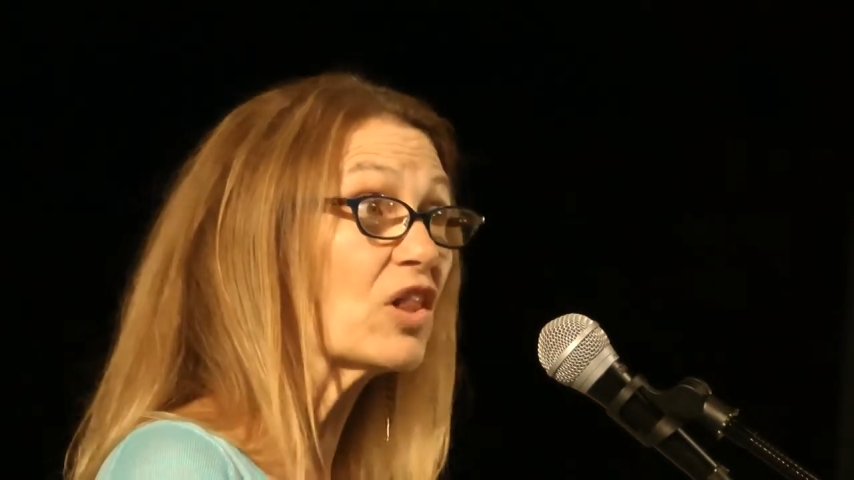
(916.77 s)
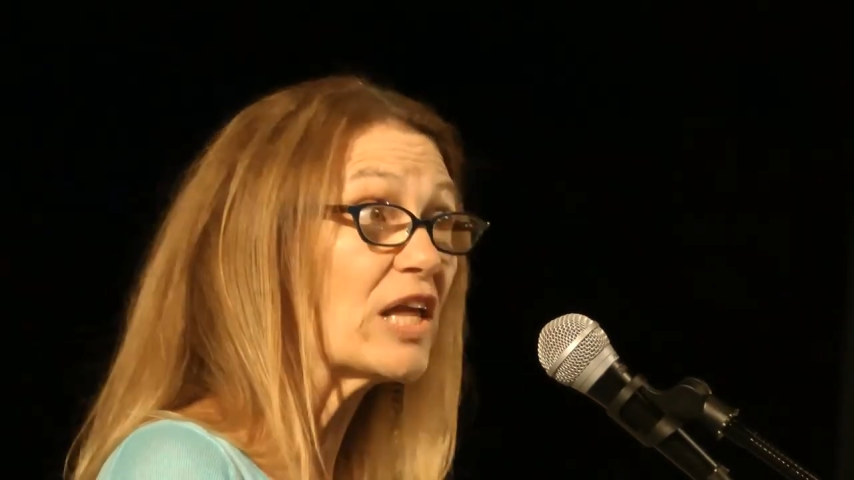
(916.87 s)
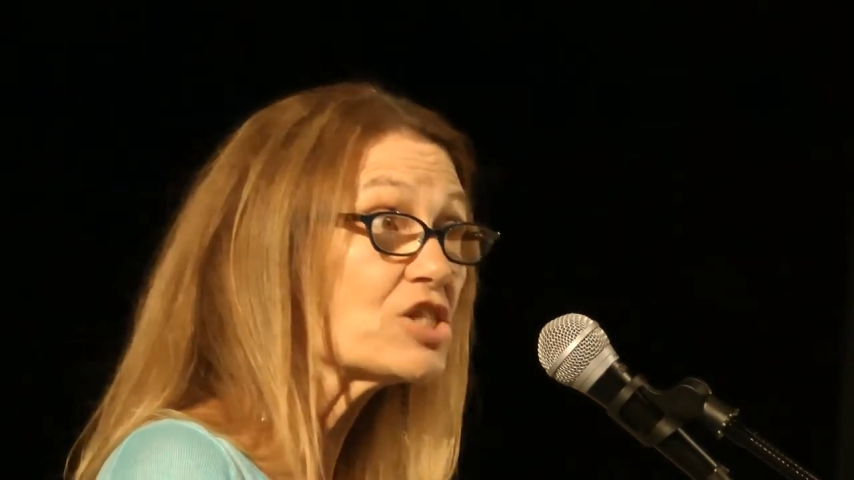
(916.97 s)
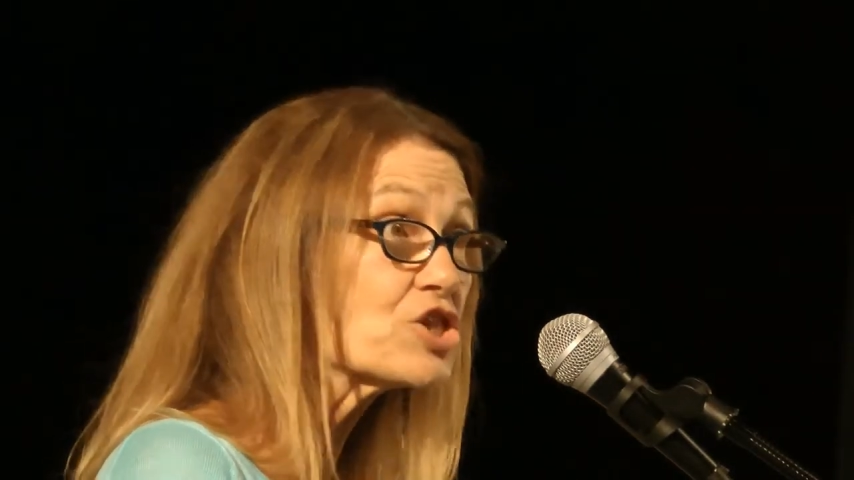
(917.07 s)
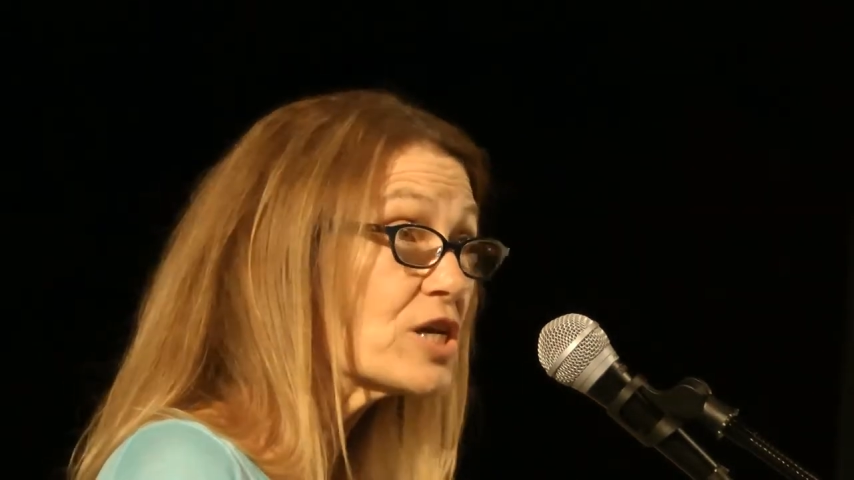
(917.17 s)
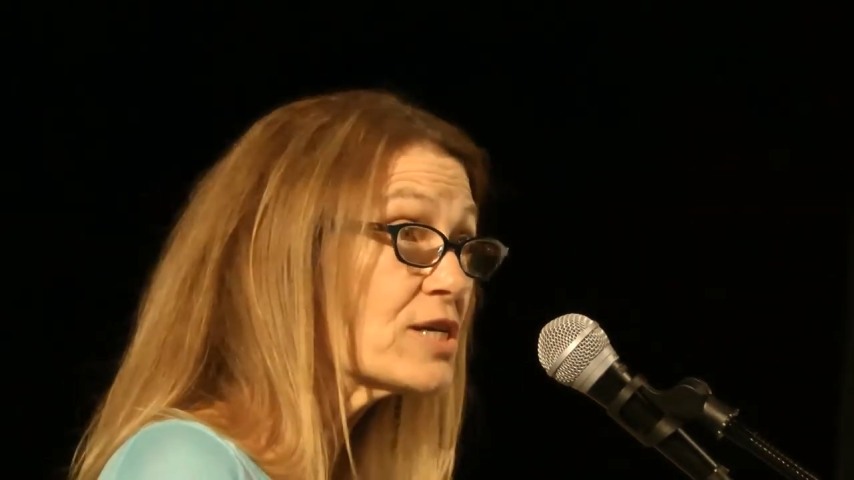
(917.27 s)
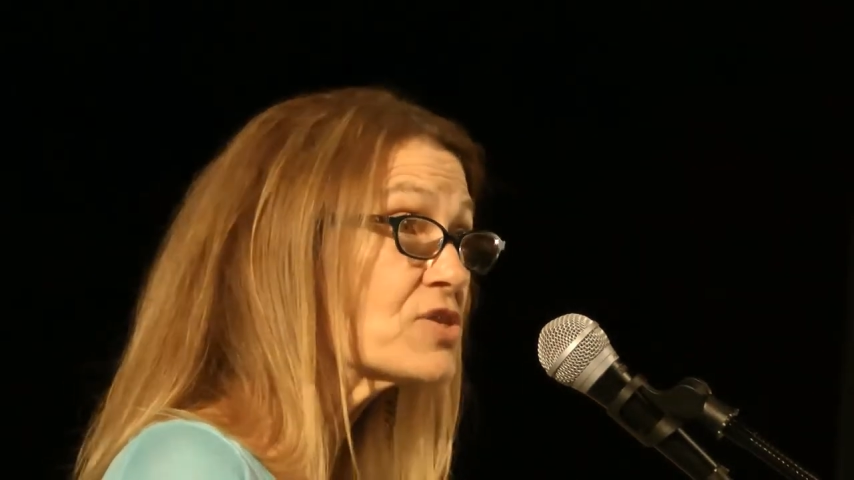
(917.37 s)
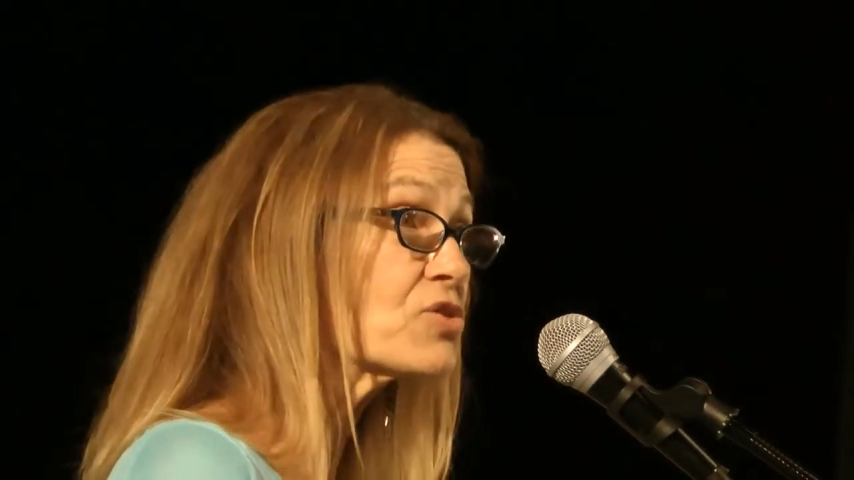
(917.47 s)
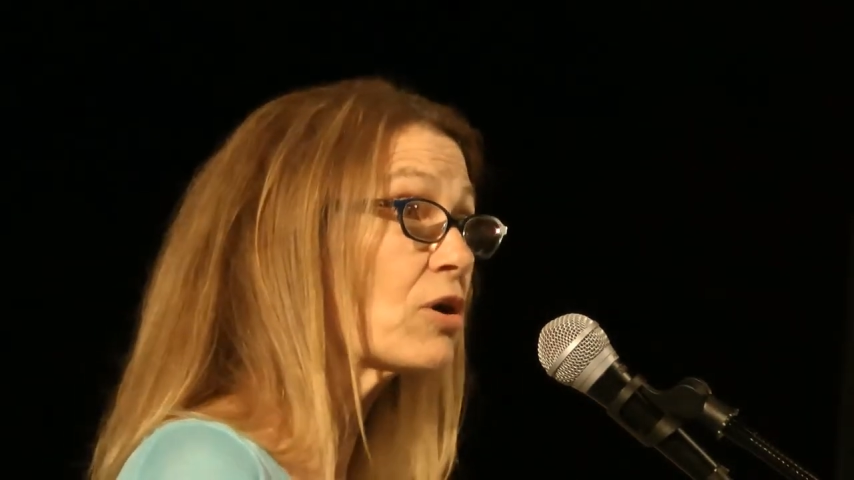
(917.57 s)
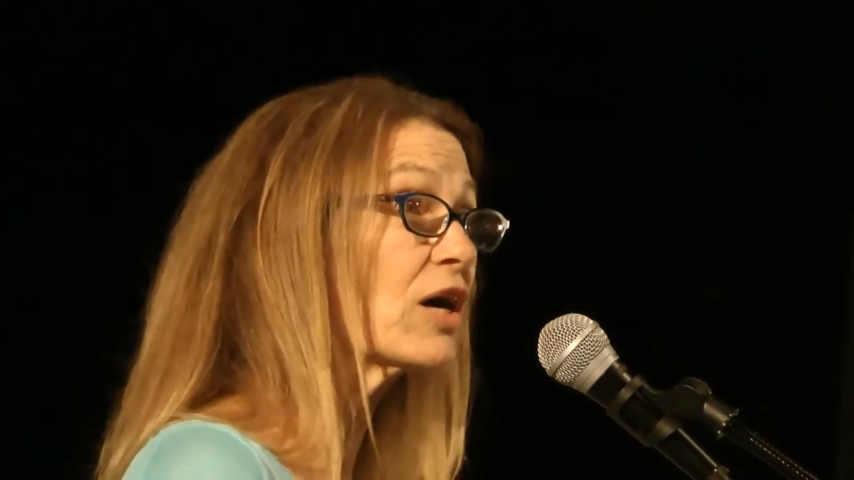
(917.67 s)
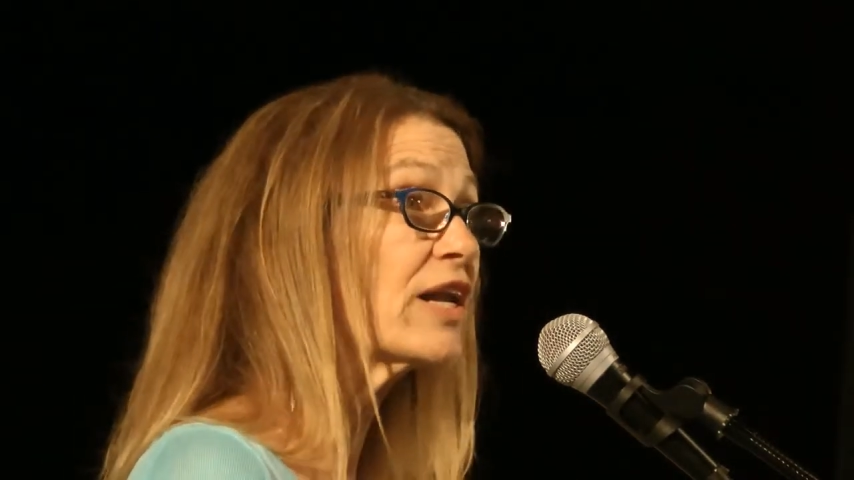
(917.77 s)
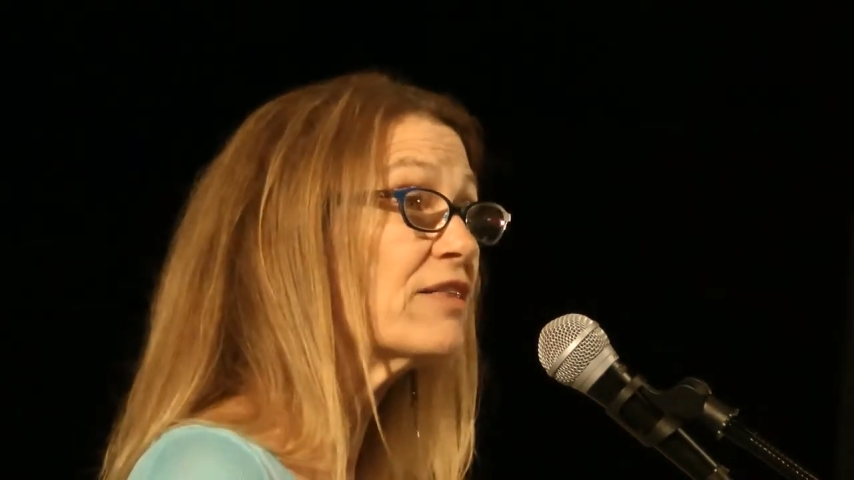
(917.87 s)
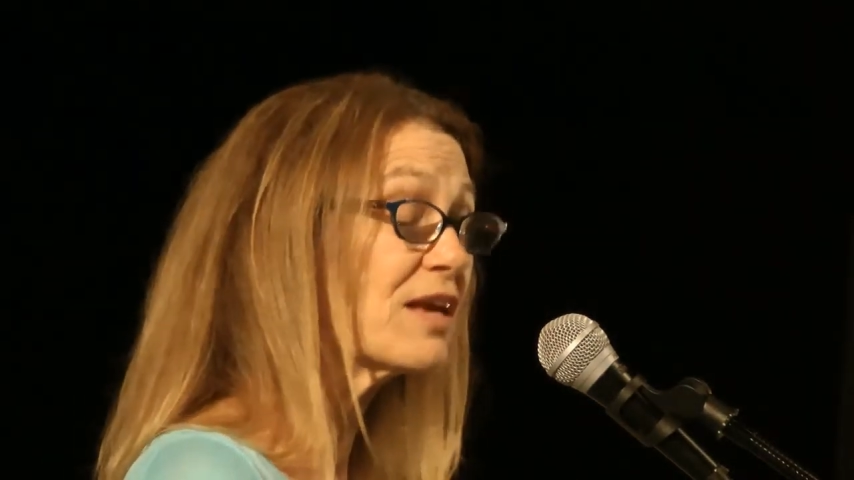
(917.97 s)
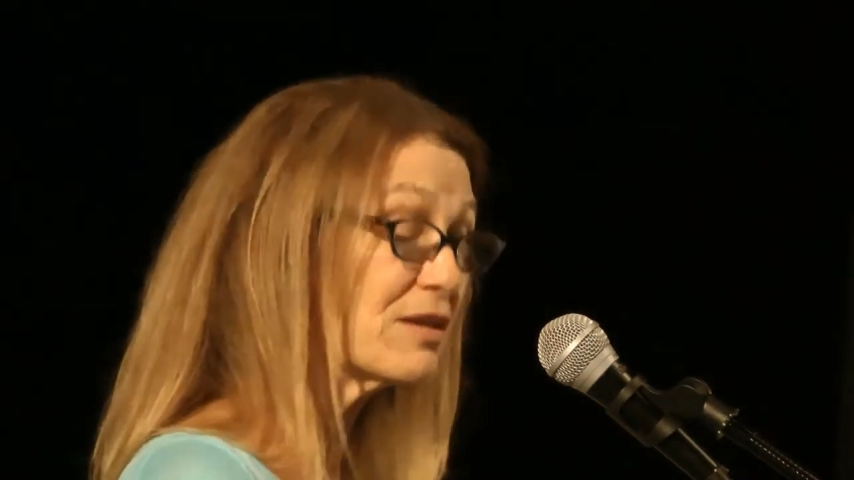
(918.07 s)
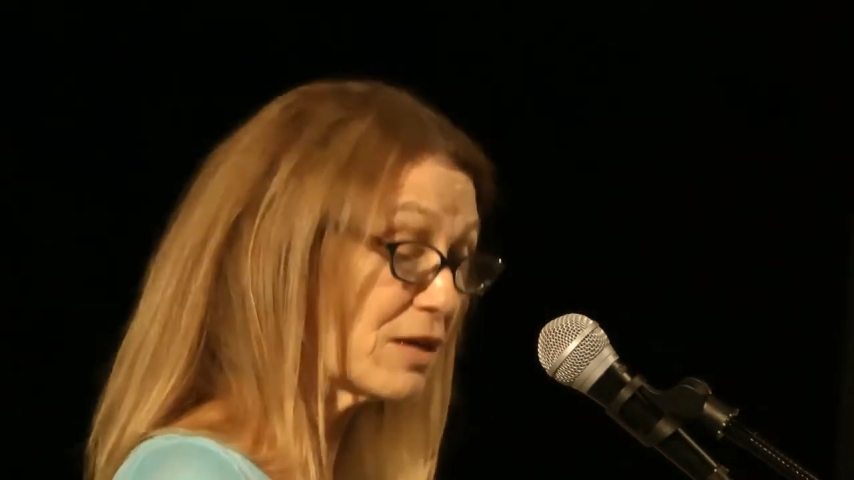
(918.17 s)
glitches or
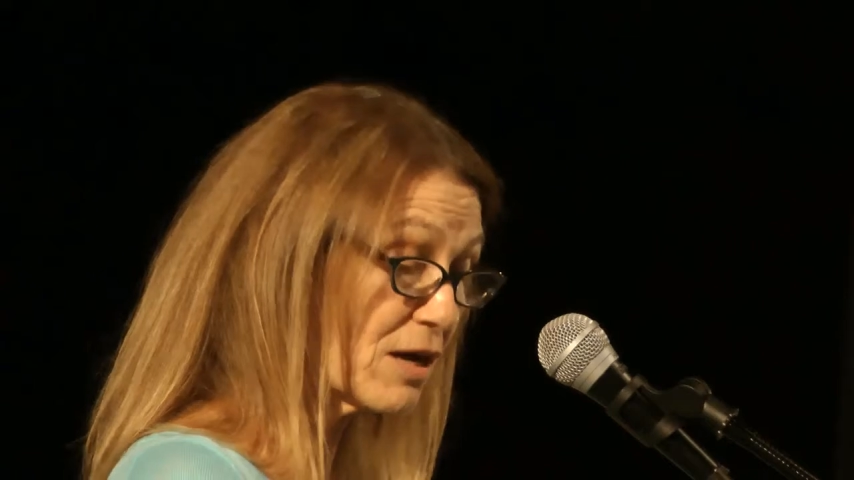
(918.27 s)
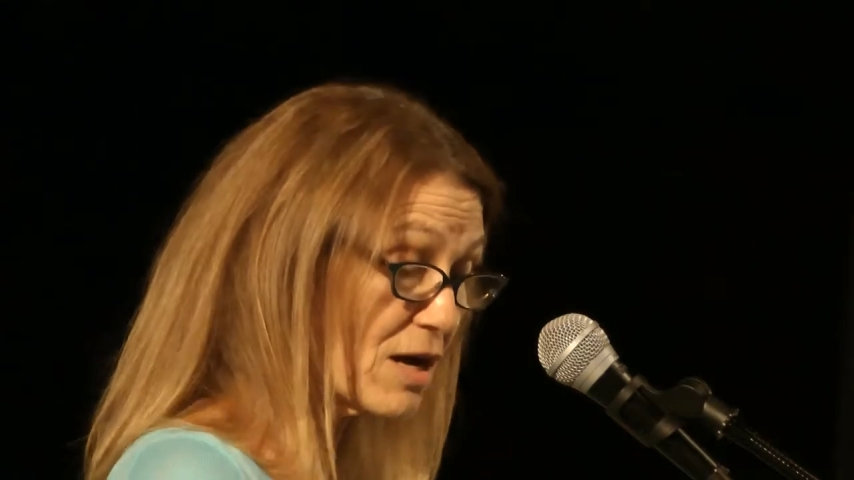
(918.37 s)
unintended